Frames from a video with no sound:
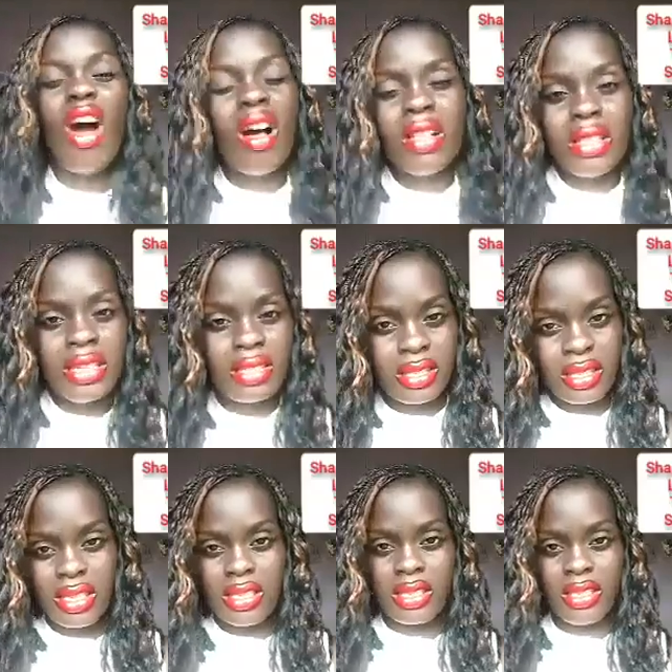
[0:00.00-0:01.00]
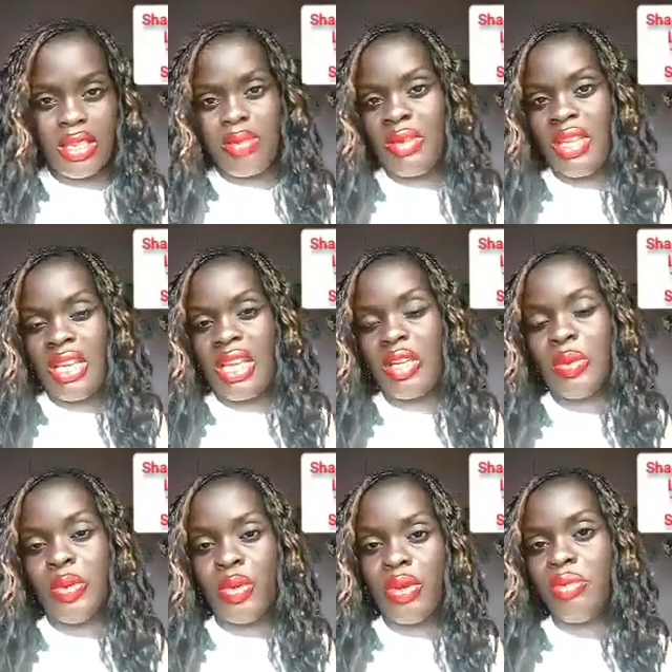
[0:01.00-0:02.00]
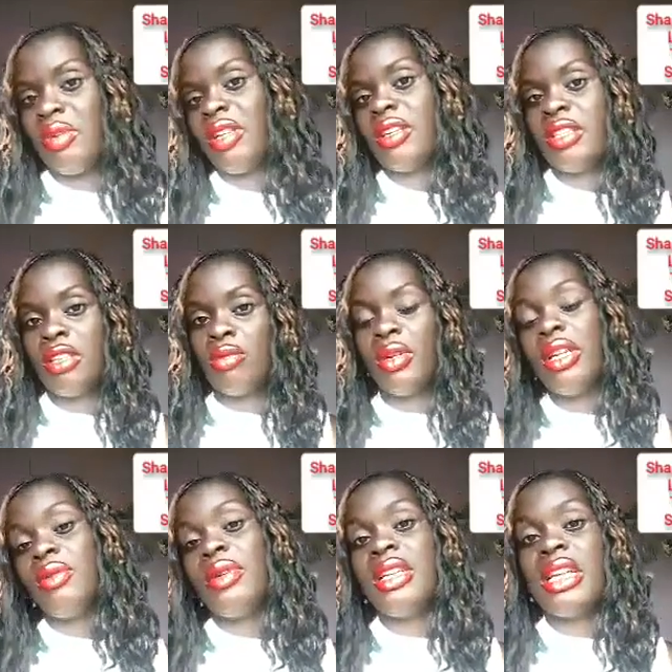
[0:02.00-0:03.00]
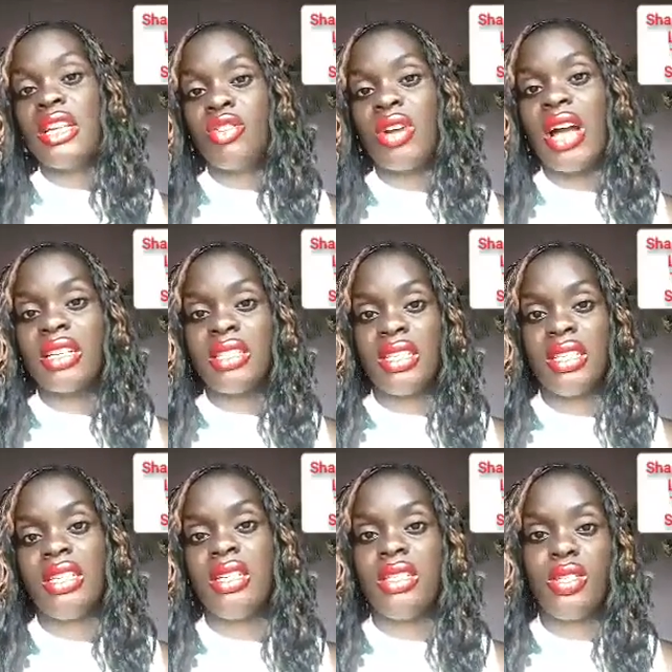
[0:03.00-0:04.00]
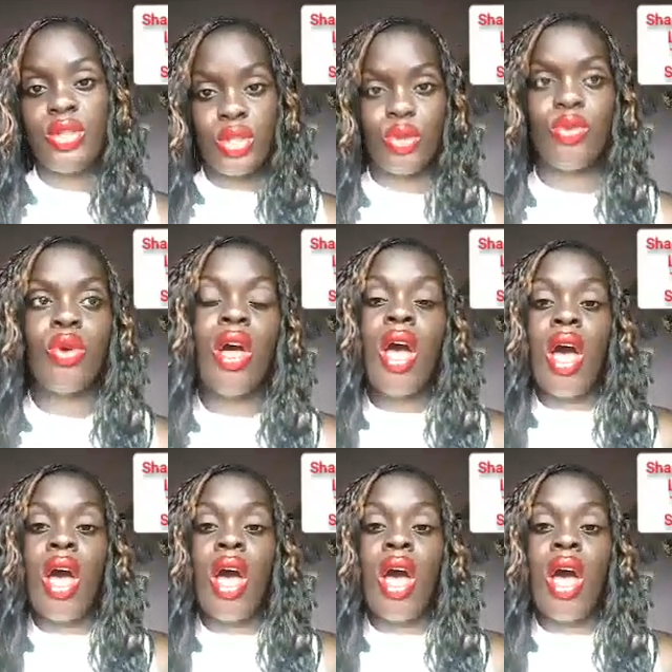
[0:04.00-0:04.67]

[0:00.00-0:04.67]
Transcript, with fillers: All these things, and then they end up doing because they're really, really attracted to you.